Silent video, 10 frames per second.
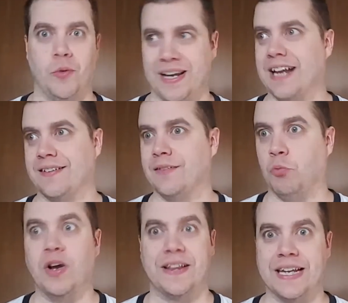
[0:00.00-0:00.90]
and that's the
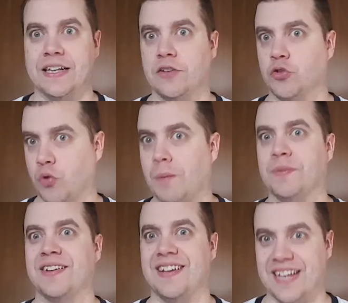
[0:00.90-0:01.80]
one thing that
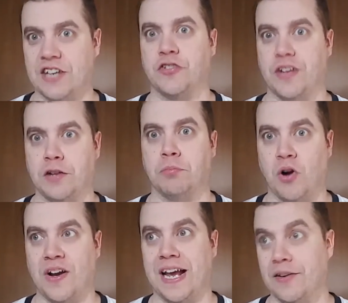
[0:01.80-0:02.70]
Trump's election has
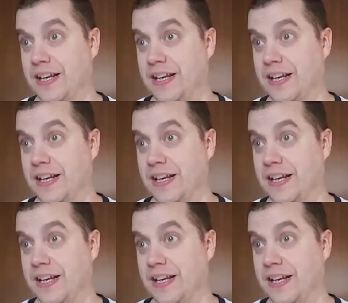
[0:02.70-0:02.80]
brought out,